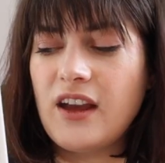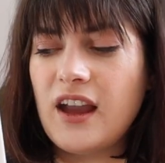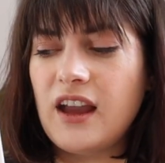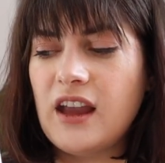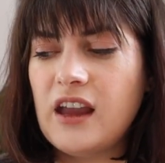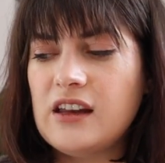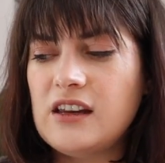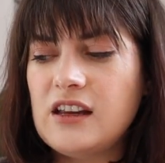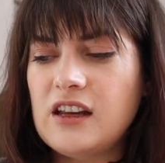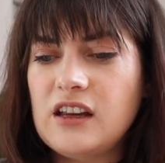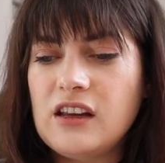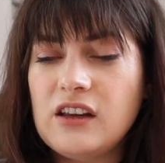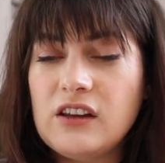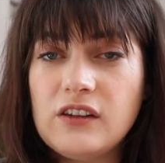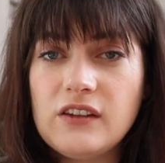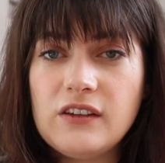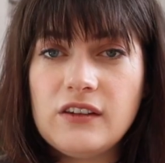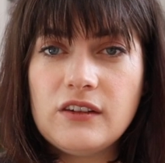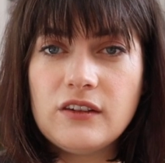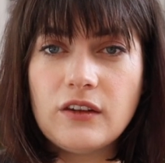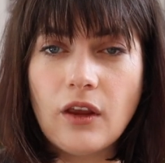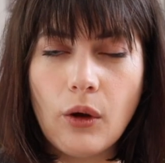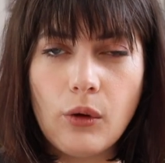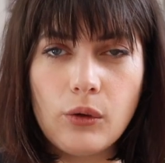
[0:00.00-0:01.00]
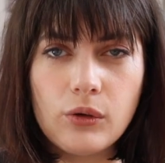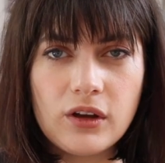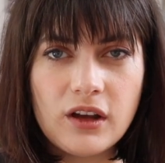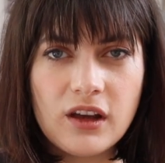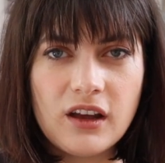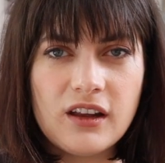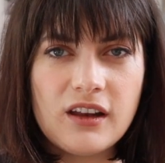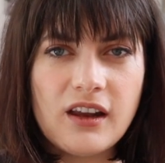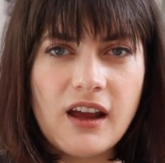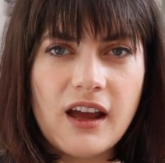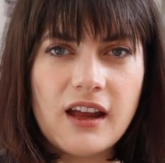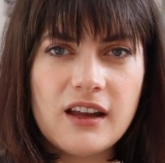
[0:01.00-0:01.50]
And it is so
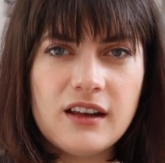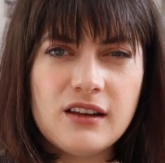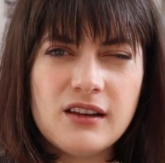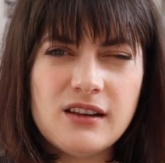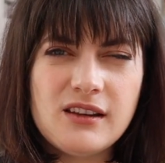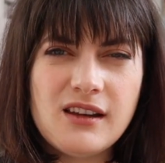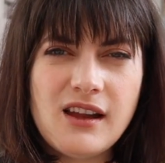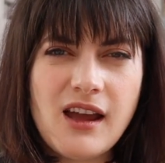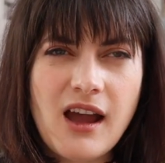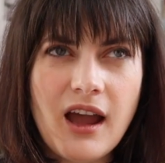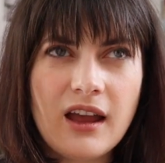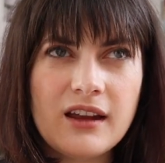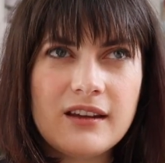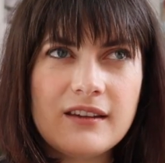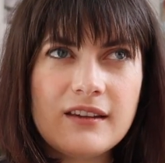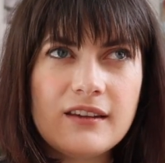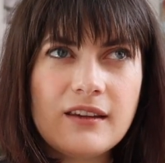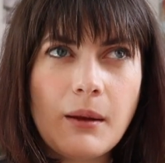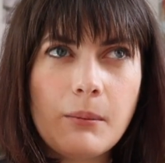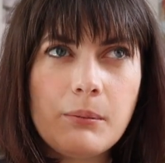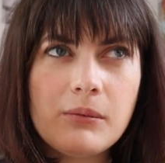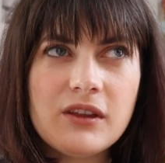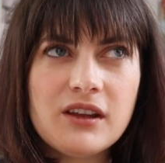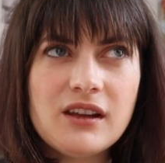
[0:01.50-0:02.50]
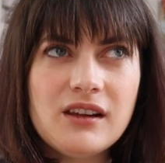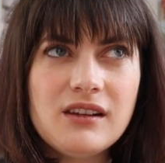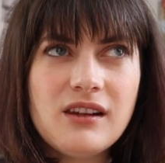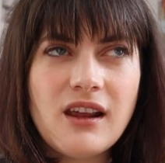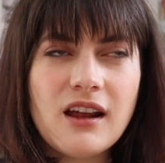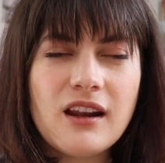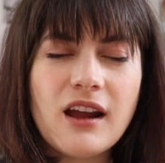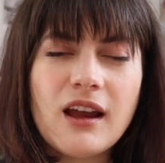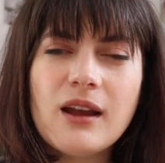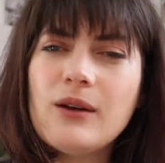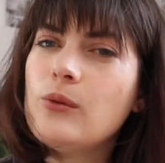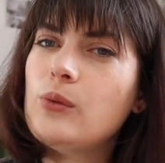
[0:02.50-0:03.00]
good. And it's something
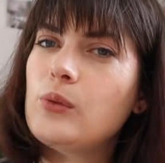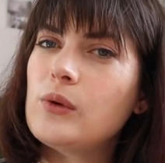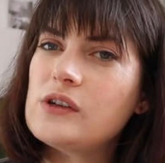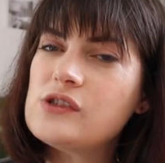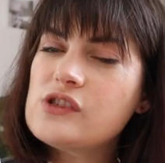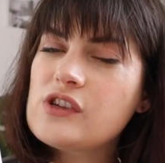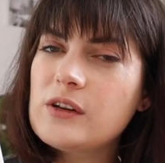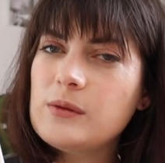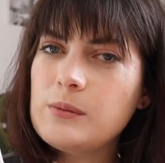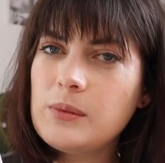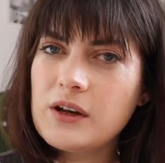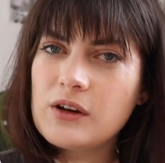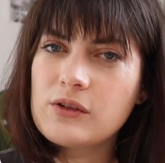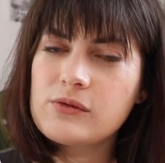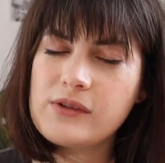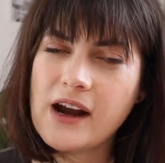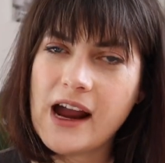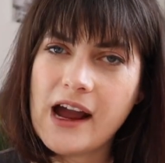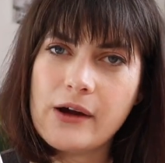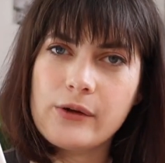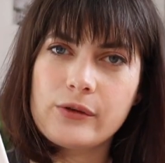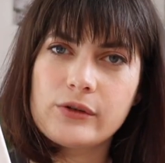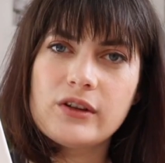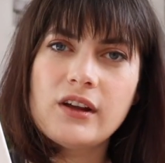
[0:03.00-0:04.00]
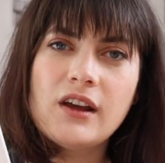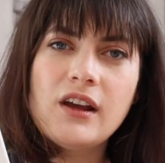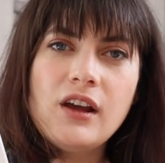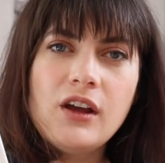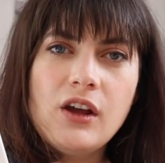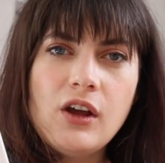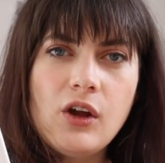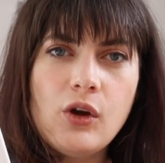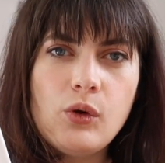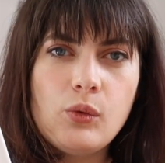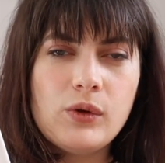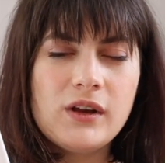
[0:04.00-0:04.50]
that I wish had been around
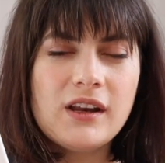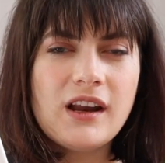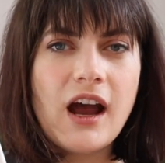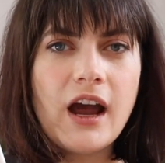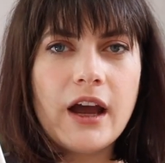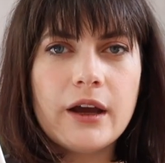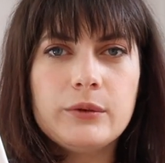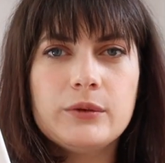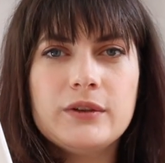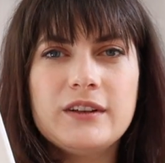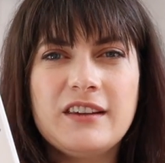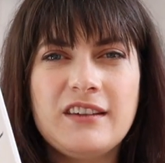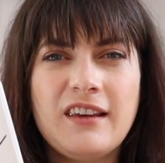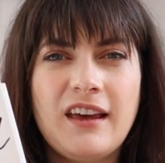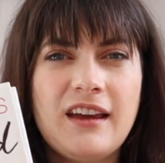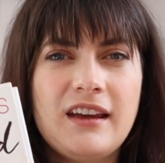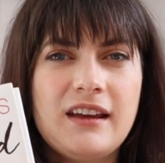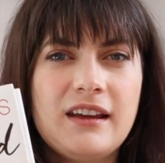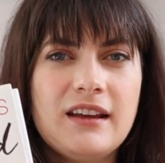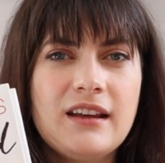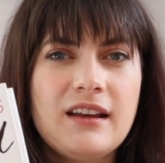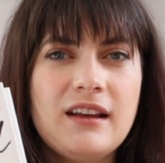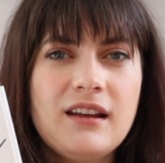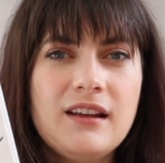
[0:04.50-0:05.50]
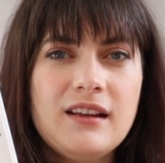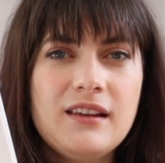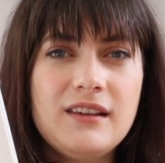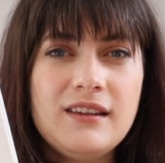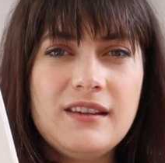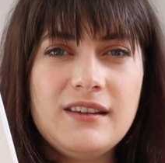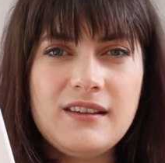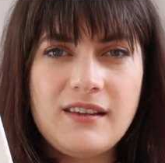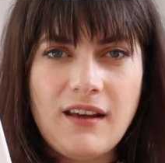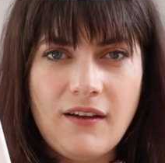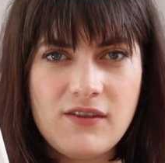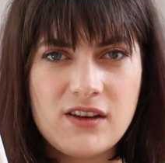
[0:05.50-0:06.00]
when I was like
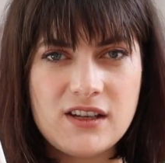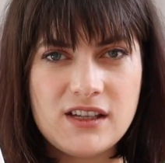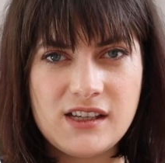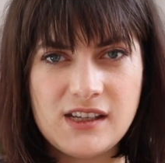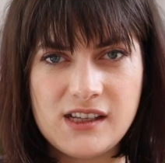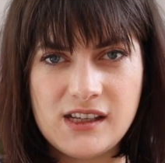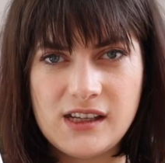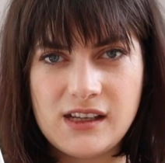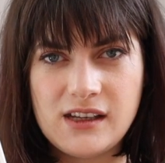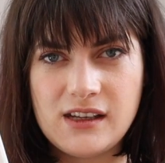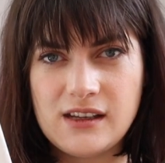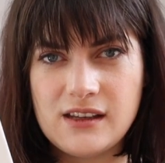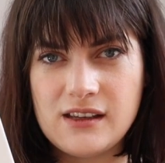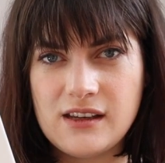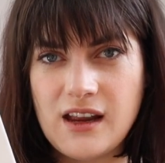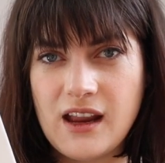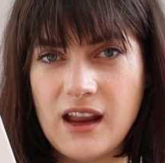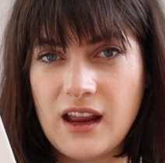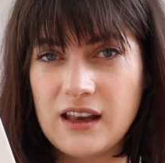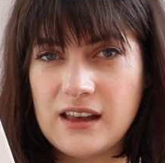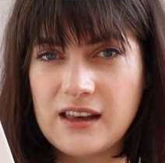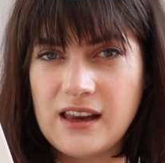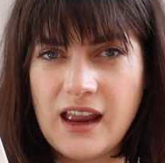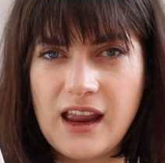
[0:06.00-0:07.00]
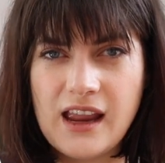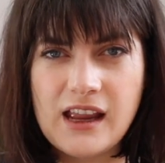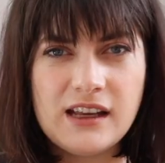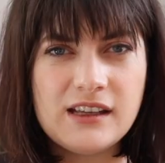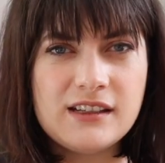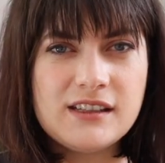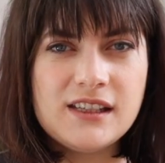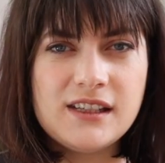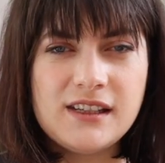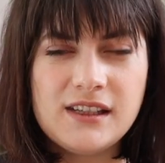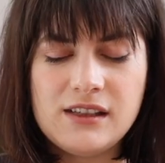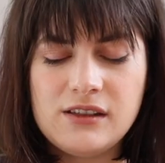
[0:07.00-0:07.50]
17 and
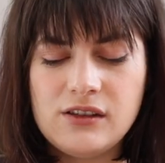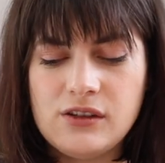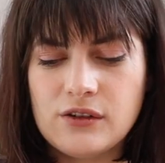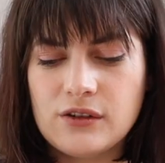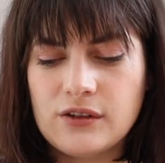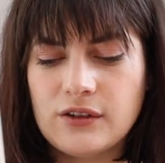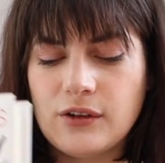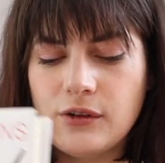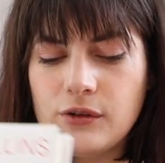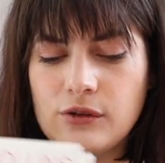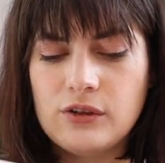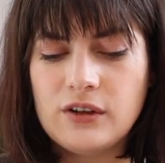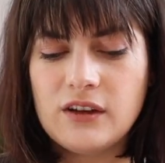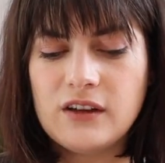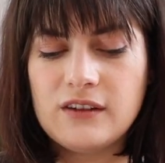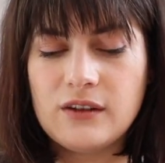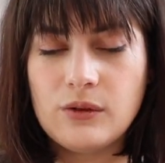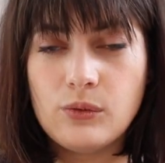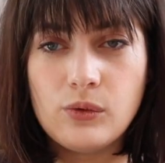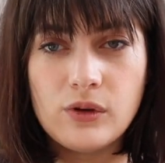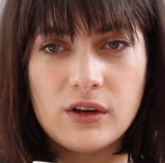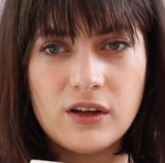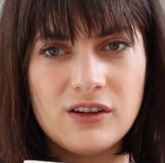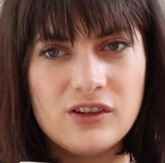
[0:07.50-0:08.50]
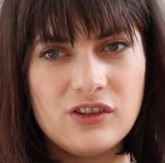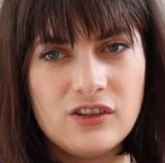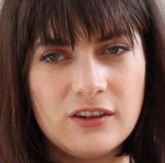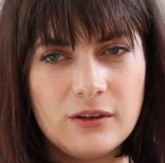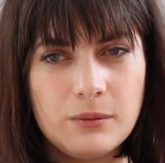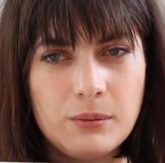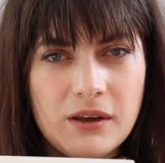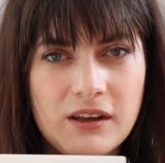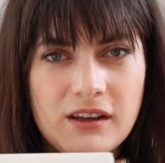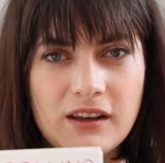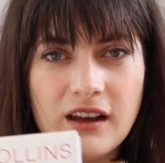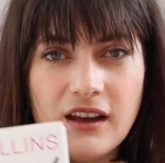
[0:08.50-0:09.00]
18 years old because it would have
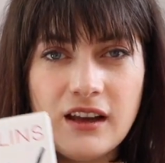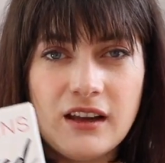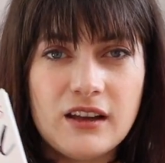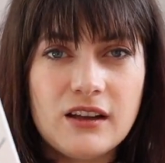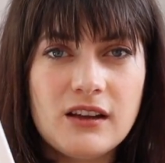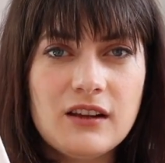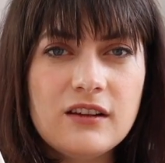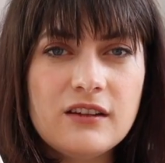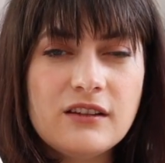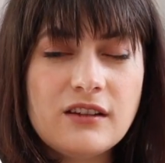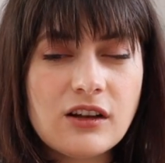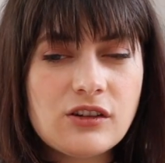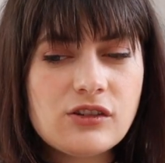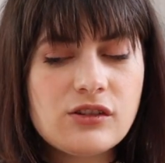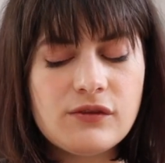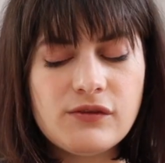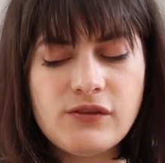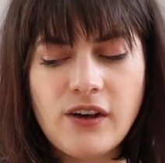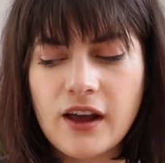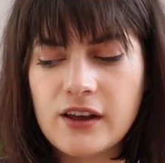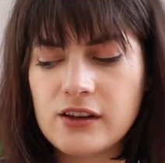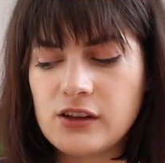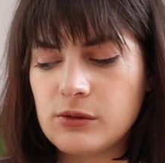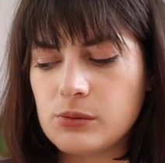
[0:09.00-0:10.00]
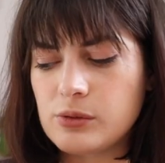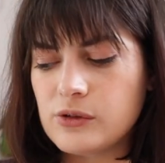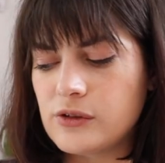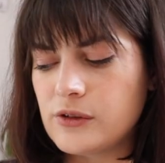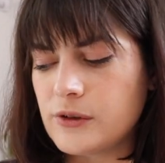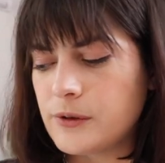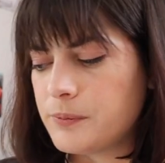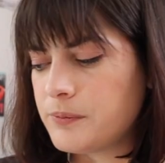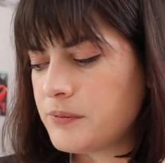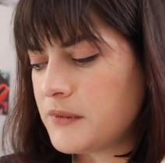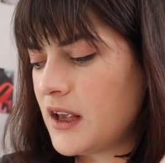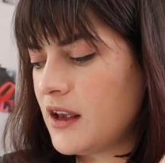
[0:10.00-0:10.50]
just been like such a
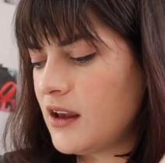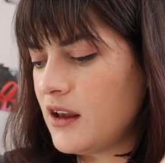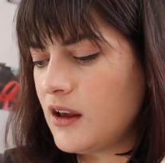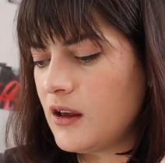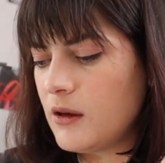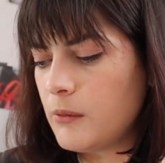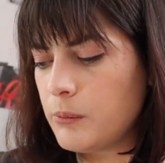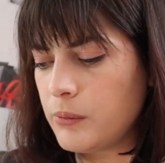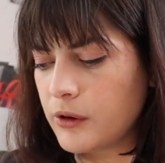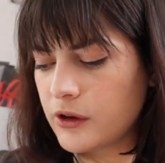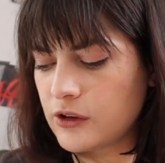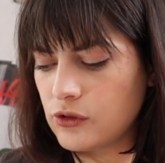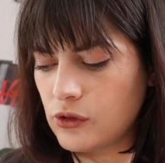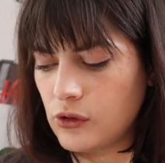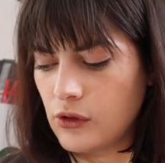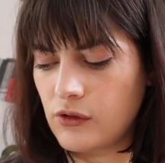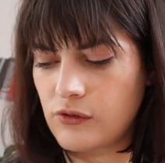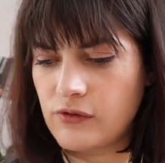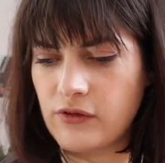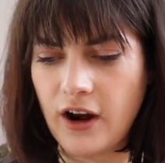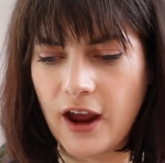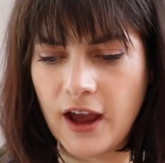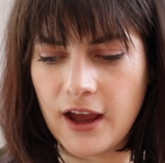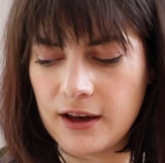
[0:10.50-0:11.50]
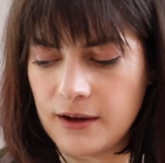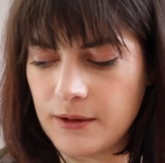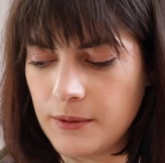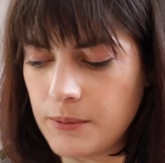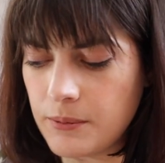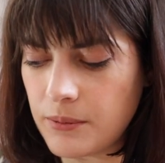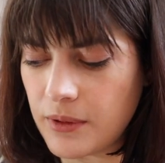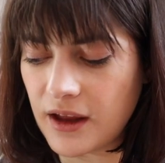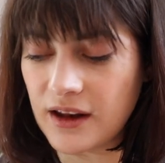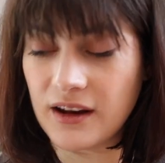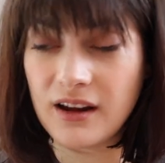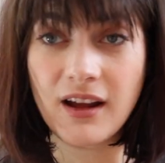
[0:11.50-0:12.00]
valuable book to have read.
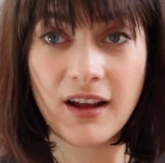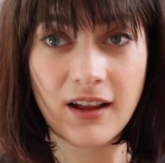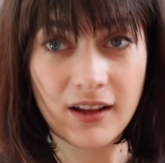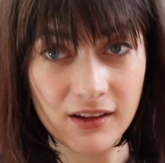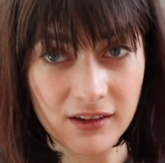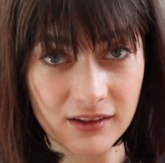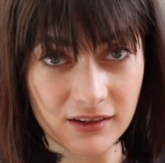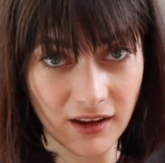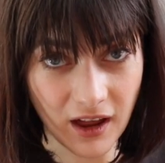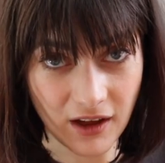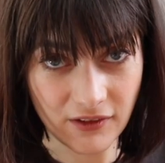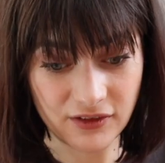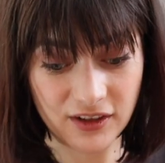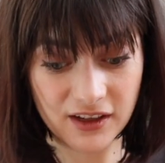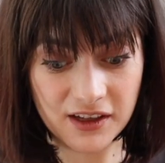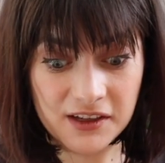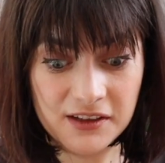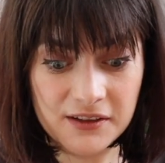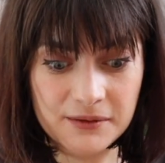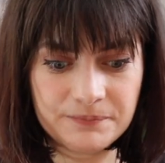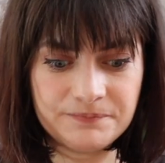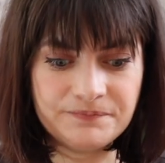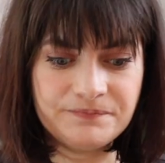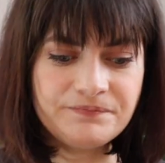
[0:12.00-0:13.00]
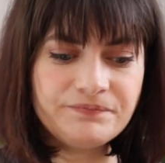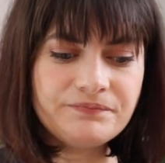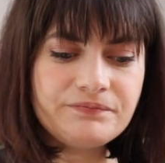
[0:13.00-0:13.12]
But loved it.